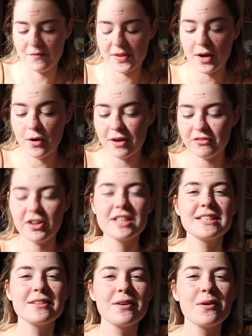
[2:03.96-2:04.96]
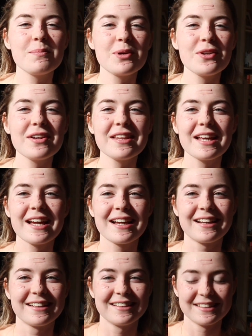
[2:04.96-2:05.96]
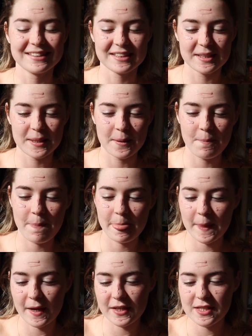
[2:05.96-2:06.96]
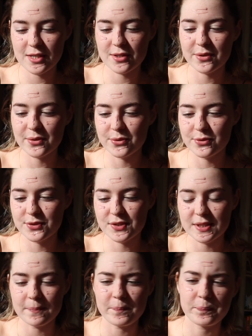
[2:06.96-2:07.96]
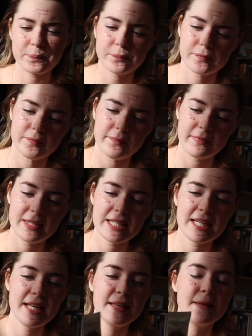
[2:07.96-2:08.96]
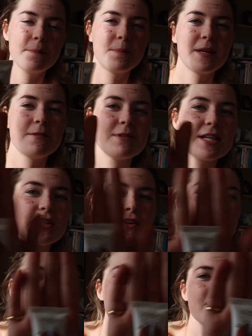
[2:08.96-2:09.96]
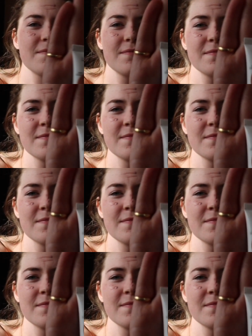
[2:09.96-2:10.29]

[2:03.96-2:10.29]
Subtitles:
Oh, I forgot to do the whole beauty thing. What? I use the BB cream